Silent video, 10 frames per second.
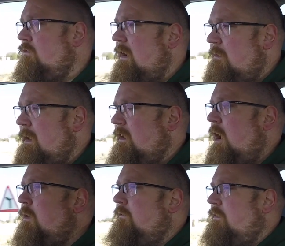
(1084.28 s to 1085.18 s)
recommend
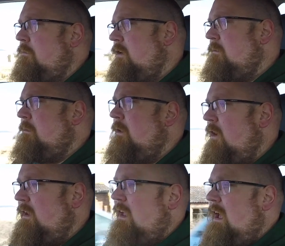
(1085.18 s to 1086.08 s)
going for the premium
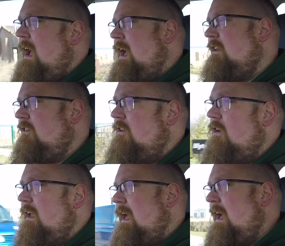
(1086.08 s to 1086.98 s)
line and let's
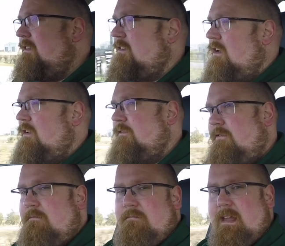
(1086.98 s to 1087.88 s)
look at kind
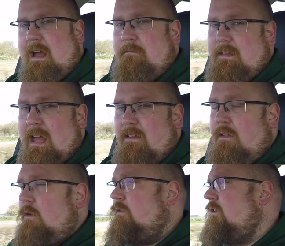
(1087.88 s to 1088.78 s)
of, yeah, getting
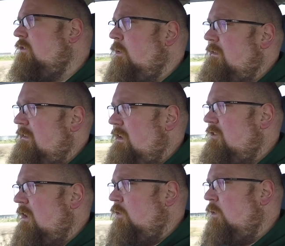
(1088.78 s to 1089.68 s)
those
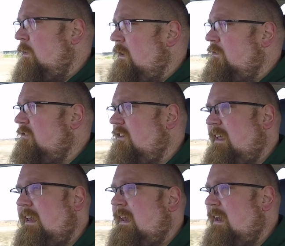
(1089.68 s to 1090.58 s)
20-inch alloy wheels and just
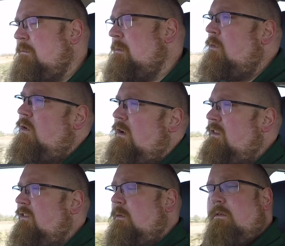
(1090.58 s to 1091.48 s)
getting a little bit more
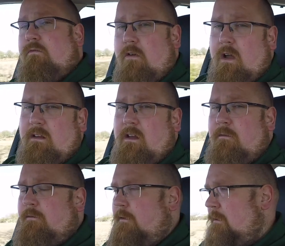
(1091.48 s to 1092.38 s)
in terms of ride
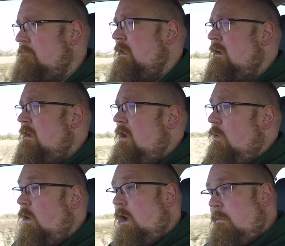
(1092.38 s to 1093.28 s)
comfort. What I'd